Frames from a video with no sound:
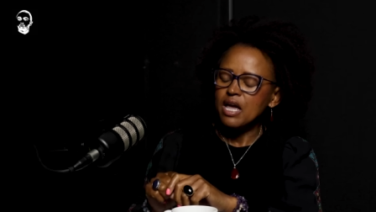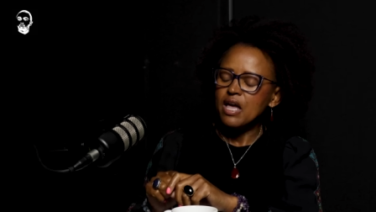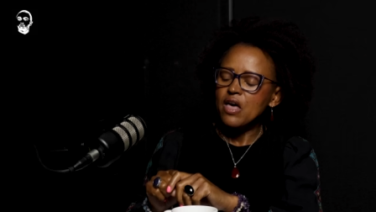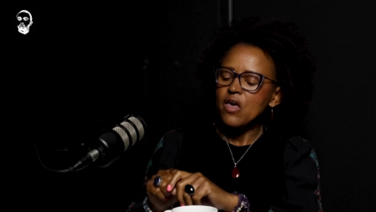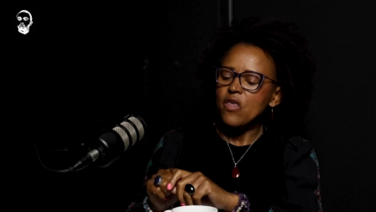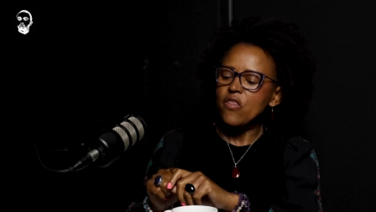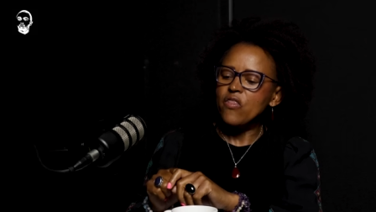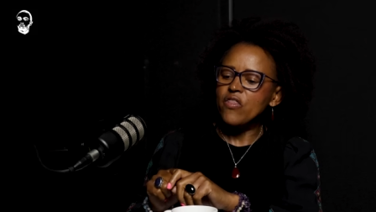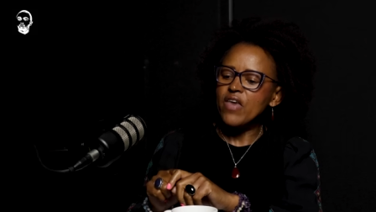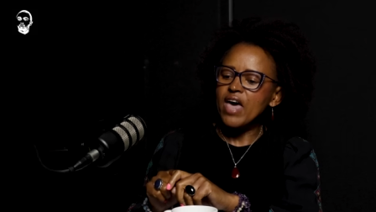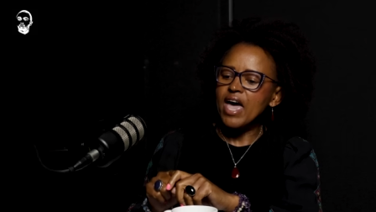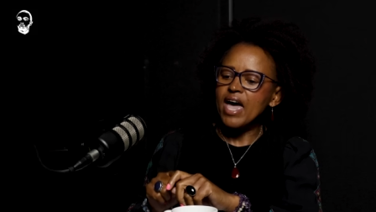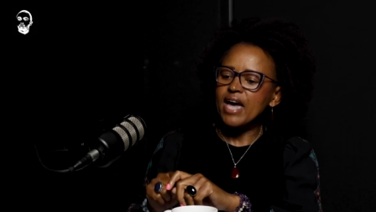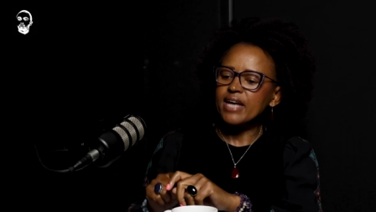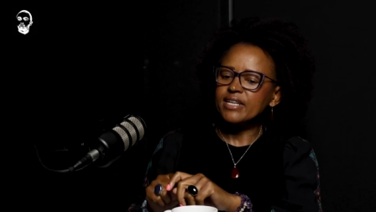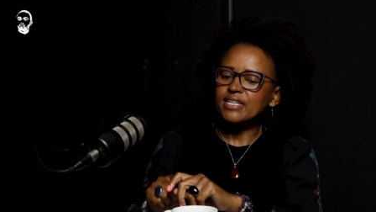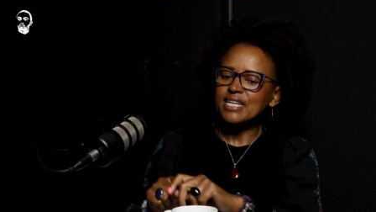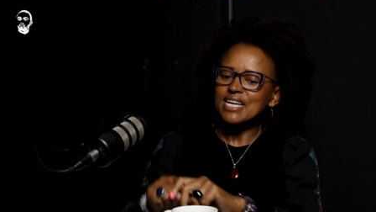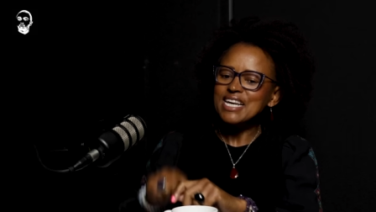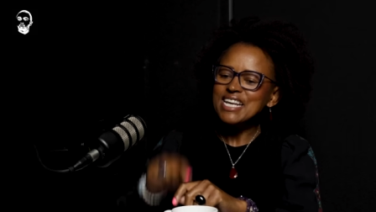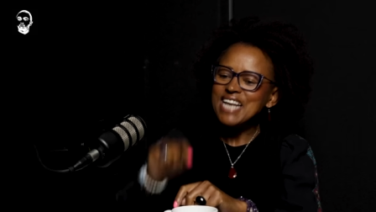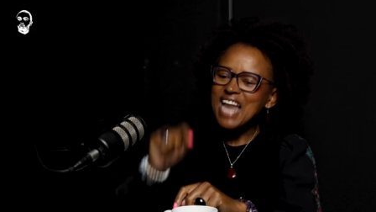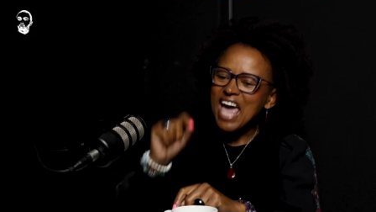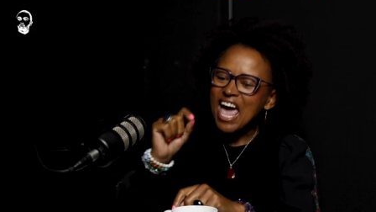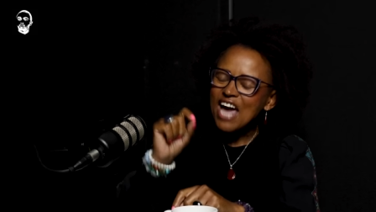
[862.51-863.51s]
that,
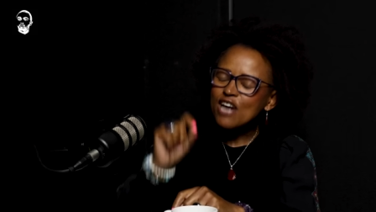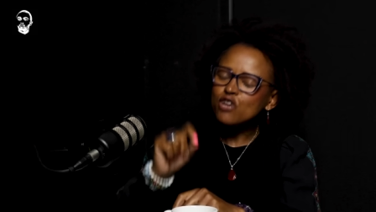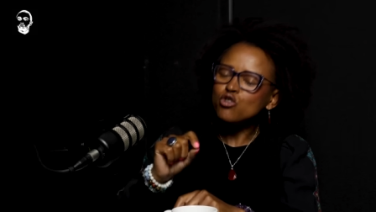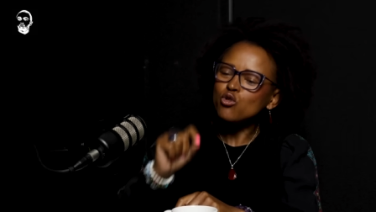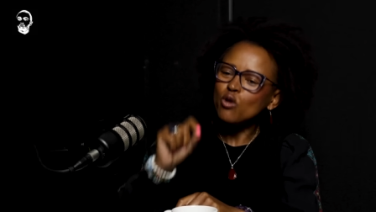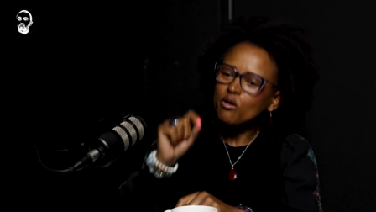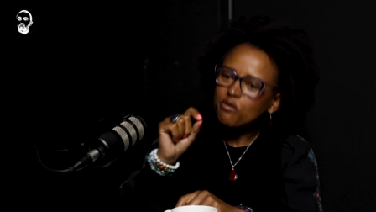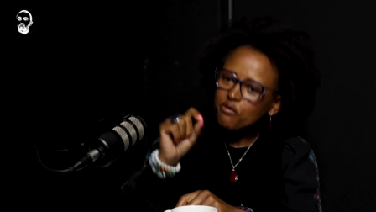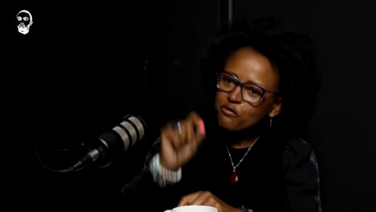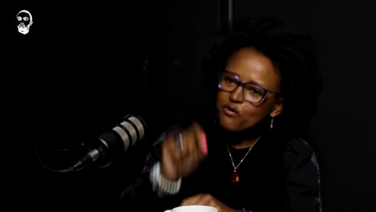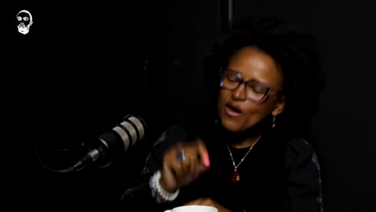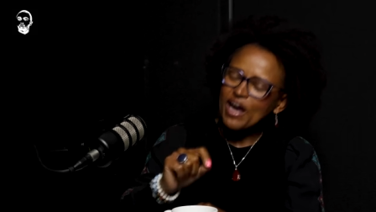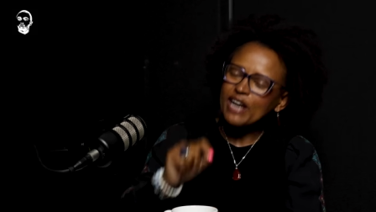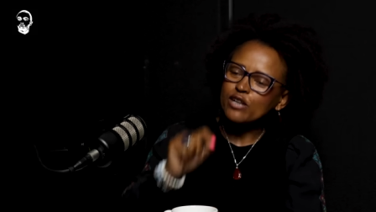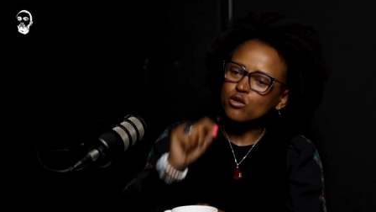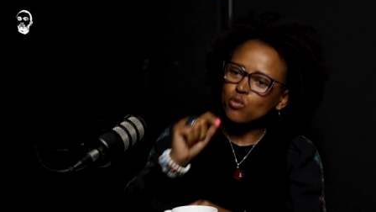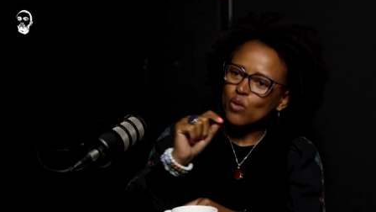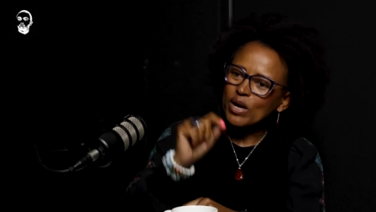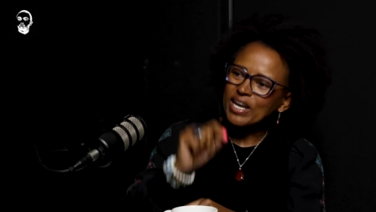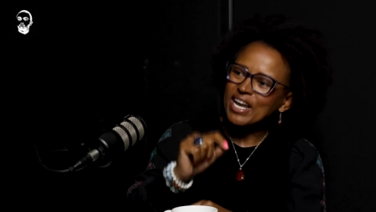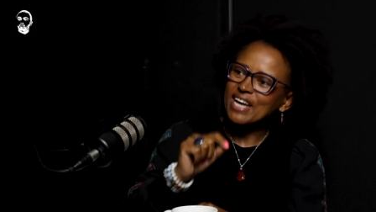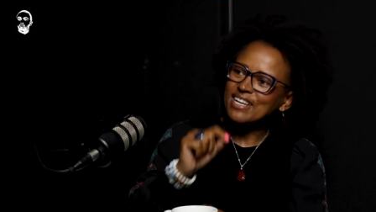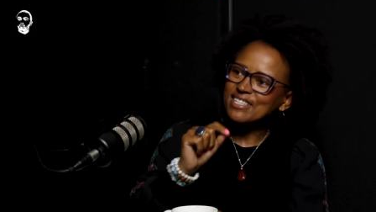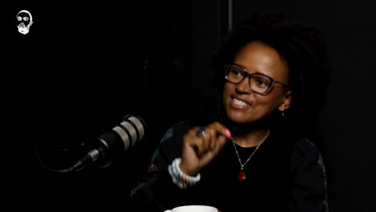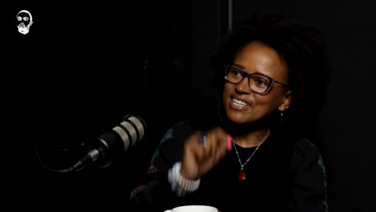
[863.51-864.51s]
in actual fact,
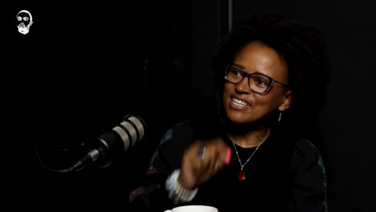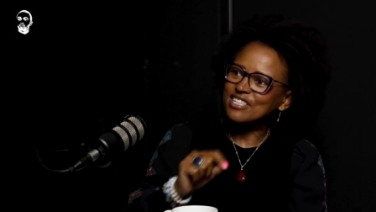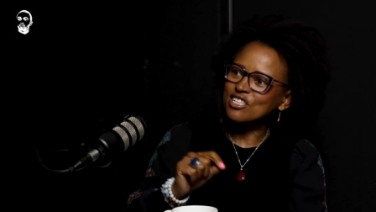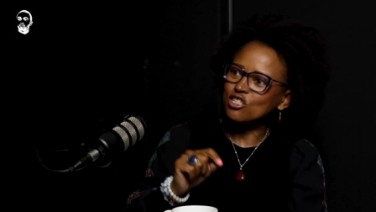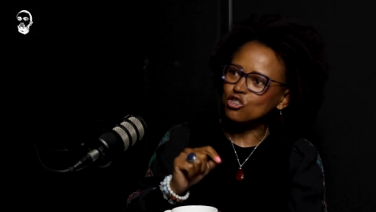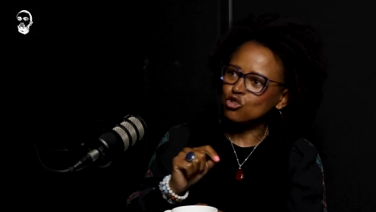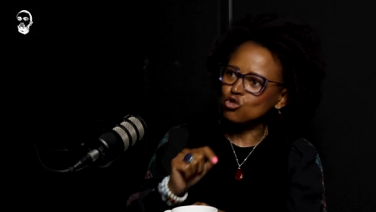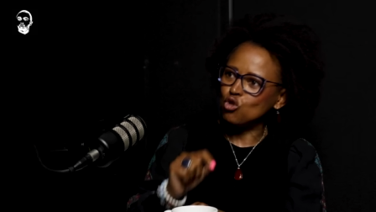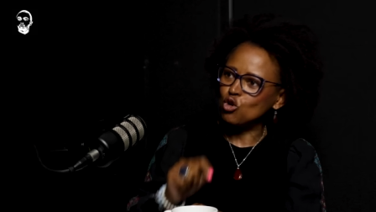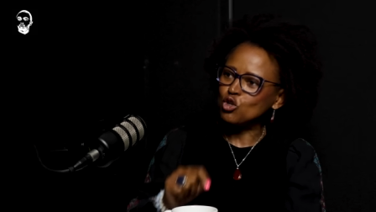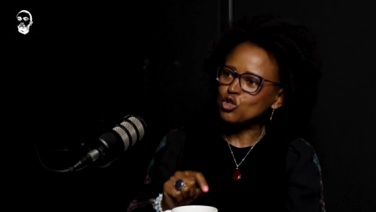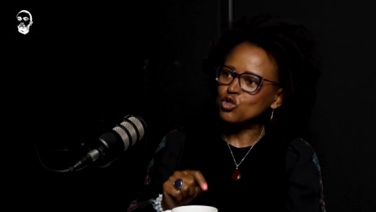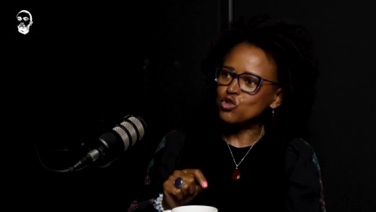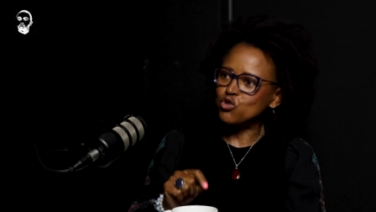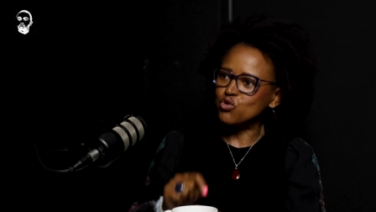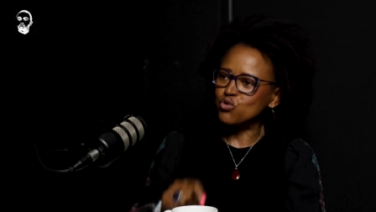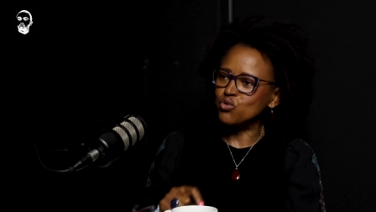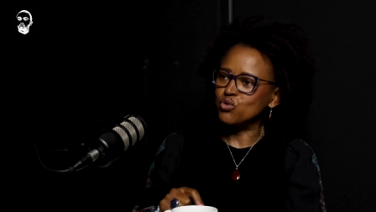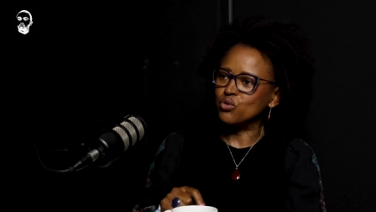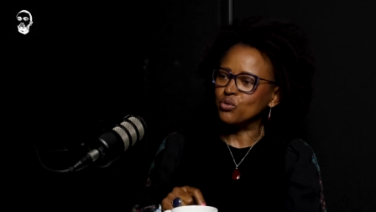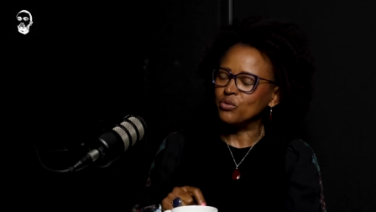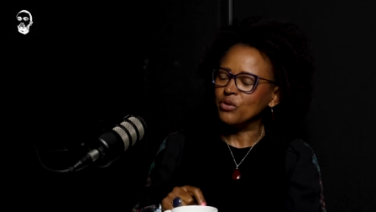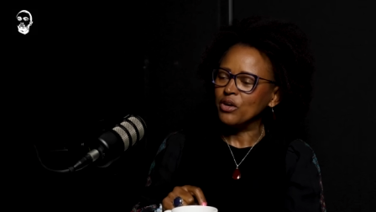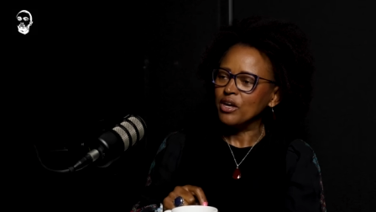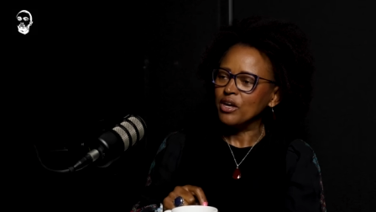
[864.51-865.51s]
what I said is not true